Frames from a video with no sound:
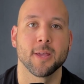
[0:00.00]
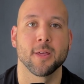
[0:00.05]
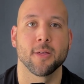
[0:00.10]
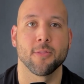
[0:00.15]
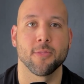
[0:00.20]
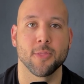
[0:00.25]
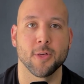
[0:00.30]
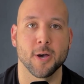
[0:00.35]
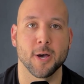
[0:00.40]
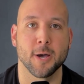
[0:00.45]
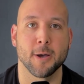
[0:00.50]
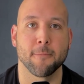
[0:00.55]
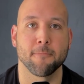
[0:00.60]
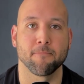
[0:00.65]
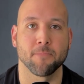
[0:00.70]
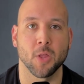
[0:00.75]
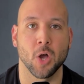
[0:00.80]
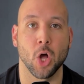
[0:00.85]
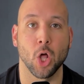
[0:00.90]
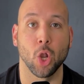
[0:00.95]
the
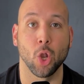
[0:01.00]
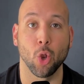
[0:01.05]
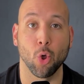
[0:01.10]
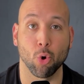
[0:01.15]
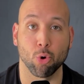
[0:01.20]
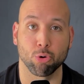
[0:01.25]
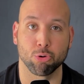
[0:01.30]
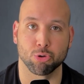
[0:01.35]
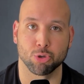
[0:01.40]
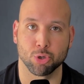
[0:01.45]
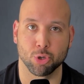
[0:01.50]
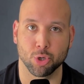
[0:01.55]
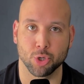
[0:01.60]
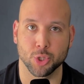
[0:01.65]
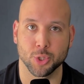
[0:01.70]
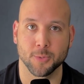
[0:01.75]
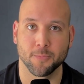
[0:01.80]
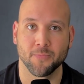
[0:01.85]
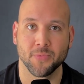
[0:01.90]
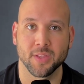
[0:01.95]
local
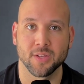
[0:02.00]
church.